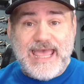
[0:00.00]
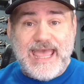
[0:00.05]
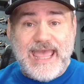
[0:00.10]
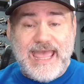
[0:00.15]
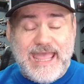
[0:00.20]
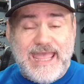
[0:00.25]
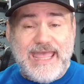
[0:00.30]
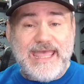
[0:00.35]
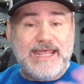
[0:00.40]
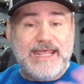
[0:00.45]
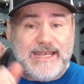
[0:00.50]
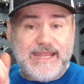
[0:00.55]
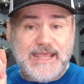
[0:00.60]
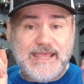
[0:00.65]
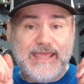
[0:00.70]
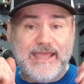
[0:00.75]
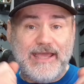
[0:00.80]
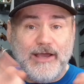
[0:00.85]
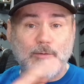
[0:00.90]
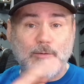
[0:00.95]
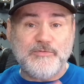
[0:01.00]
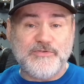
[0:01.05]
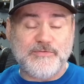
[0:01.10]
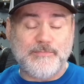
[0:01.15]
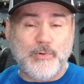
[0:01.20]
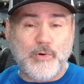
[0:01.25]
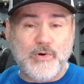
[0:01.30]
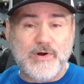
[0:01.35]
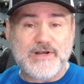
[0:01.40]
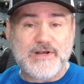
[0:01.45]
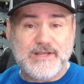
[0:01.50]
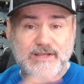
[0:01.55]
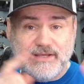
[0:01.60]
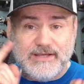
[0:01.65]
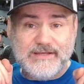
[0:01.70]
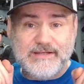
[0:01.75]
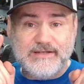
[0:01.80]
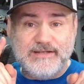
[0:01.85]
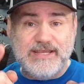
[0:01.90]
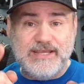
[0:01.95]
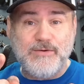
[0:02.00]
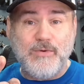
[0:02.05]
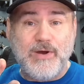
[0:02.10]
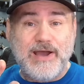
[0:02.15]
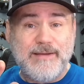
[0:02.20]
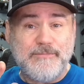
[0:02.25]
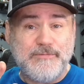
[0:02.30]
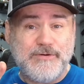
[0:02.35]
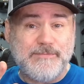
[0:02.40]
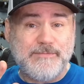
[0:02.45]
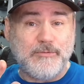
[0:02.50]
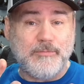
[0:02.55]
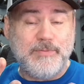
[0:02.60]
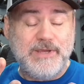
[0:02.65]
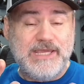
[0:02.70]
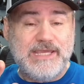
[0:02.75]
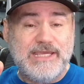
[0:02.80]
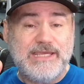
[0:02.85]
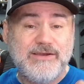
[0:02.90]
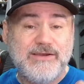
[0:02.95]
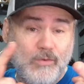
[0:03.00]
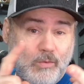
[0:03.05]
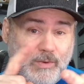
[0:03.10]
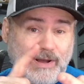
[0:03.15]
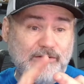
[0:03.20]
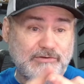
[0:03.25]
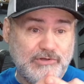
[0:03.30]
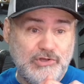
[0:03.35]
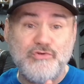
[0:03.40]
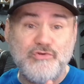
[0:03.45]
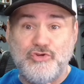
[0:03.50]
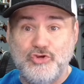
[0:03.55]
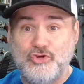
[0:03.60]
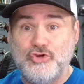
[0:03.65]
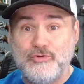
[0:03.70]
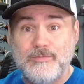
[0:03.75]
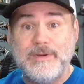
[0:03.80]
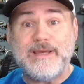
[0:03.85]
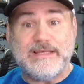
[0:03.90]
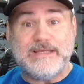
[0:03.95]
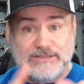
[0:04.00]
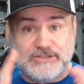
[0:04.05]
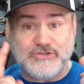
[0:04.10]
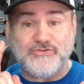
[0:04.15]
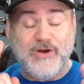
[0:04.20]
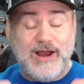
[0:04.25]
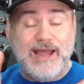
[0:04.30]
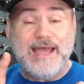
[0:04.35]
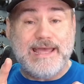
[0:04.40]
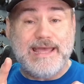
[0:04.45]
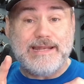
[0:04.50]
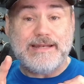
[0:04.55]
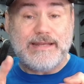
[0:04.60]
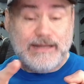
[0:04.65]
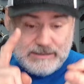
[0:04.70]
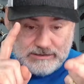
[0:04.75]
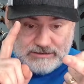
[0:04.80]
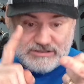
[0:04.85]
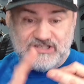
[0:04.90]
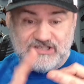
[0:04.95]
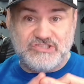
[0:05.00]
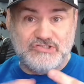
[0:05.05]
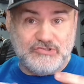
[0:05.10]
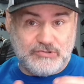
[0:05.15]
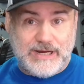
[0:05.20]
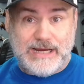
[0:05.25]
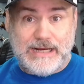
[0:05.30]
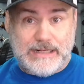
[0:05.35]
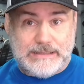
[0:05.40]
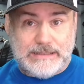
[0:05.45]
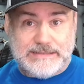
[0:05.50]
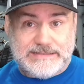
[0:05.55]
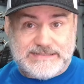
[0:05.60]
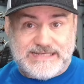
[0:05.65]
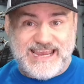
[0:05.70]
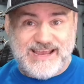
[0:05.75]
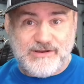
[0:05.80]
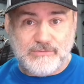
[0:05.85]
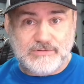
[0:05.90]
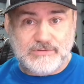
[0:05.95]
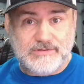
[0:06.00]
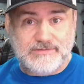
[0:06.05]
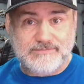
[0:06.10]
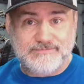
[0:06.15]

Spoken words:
and help support TYMPPP while YouTube is trying to strangle us out.